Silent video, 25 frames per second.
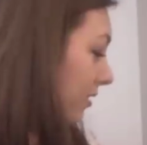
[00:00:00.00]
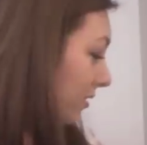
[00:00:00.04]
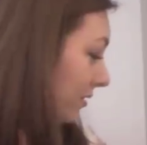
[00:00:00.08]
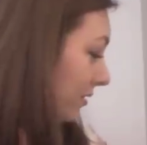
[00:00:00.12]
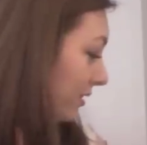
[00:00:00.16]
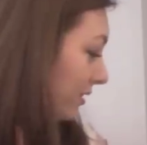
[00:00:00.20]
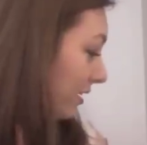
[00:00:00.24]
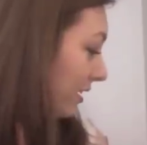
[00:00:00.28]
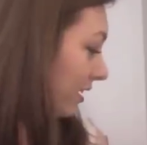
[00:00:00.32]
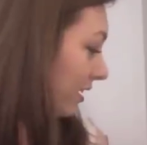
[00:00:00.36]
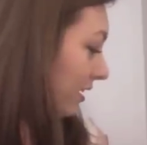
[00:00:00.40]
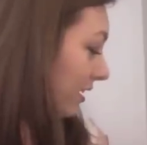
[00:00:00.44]

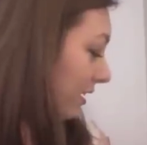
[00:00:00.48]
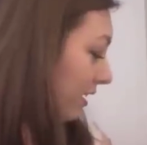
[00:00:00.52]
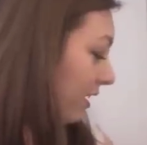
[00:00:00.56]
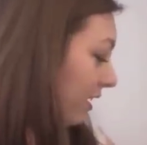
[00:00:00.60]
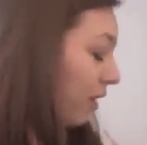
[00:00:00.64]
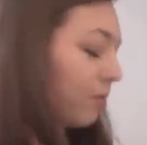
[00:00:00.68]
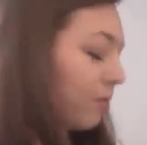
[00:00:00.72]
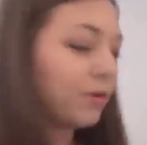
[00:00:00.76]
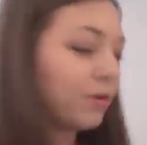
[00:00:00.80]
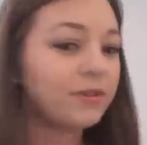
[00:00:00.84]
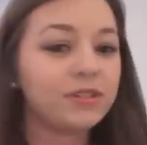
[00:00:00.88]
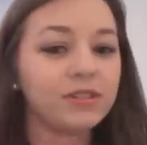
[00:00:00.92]
looking at it,
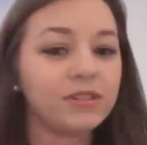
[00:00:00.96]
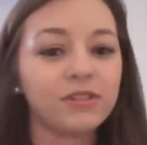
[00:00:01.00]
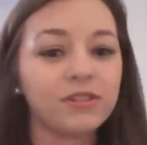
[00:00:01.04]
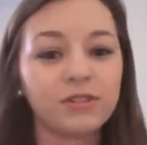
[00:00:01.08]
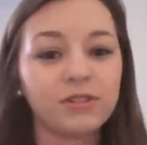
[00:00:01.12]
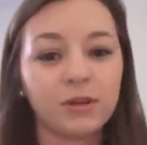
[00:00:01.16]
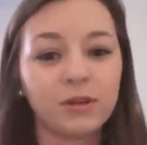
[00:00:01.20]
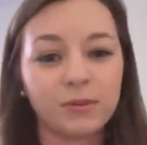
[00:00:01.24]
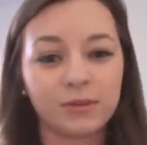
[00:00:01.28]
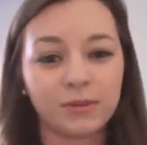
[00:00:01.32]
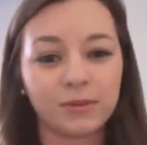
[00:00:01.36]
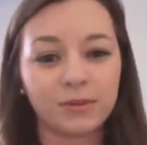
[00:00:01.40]
I'll probably do the
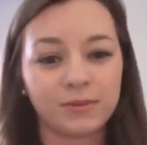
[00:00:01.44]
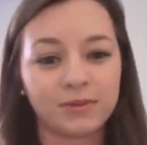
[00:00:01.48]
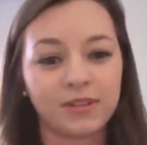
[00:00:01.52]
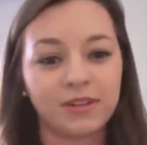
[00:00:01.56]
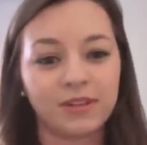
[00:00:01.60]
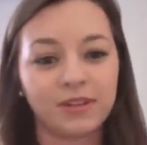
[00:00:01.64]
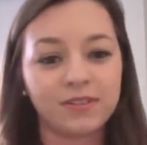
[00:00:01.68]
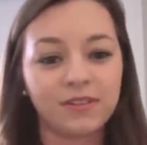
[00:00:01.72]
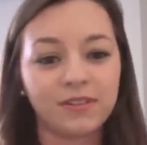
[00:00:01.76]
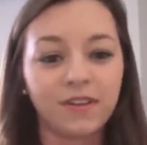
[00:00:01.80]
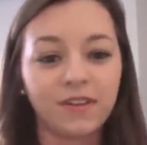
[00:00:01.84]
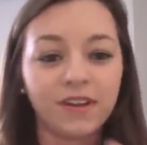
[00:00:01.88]
Topshop
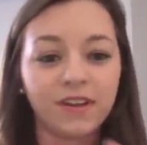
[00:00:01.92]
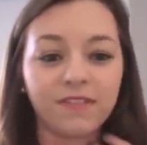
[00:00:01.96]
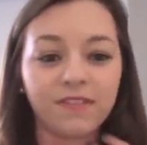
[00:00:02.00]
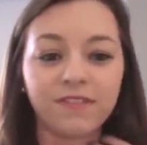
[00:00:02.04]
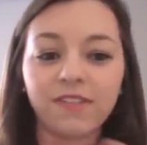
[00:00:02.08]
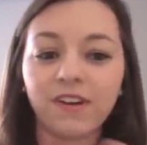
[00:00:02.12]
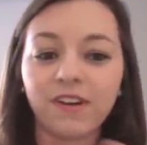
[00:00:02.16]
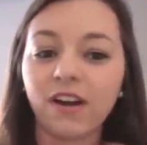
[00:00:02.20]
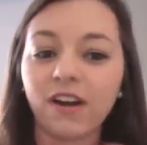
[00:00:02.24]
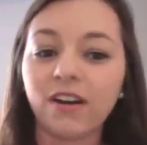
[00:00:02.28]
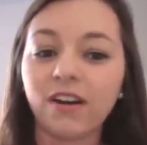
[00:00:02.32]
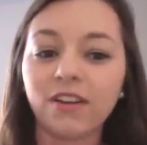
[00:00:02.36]
stuff
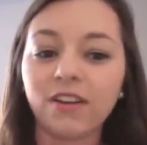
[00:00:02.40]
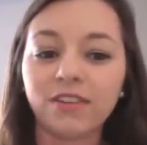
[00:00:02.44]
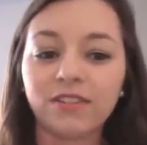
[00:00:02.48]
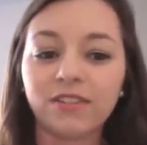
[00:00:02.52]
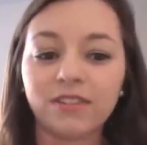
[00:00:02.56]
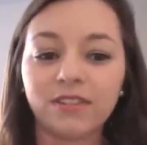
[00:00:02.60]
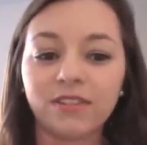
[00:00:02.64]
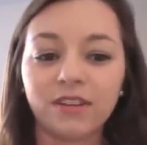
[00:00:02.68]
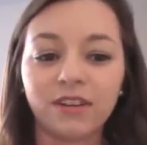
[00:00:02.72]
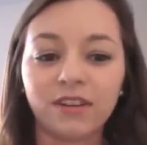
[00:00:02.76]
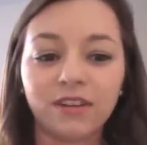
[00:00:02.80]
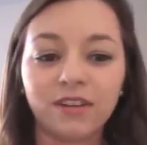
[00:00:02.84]

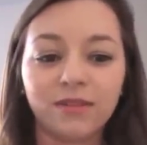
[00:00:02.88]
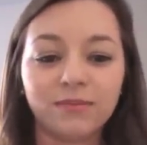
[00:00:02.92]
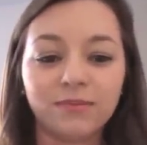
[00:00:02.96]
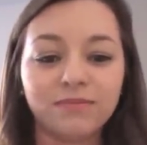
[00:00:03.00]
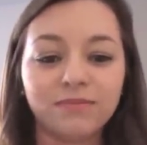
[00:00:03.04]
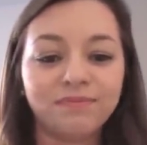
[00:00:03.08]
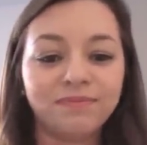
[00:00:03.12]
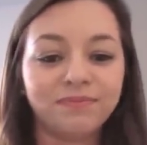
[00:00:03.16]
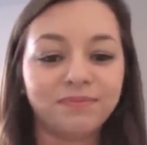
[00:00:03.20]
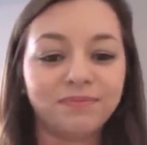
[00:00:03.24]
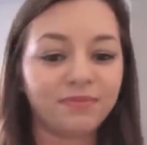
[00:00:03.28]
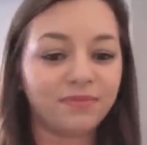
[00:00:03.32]
first.
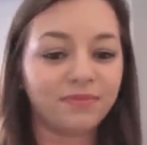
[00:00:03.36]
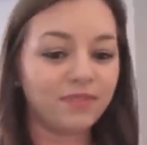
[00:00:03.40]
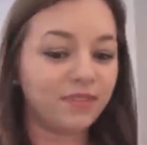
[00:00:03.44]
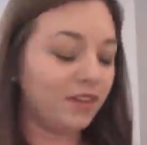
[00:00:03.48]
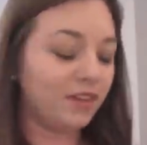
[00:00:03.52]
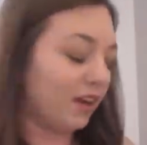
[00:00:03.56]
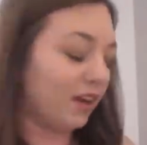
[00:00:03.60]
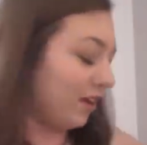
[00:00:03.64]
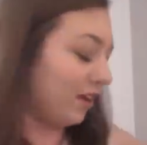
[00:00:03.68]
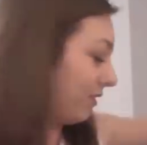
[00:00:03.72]
Yeah,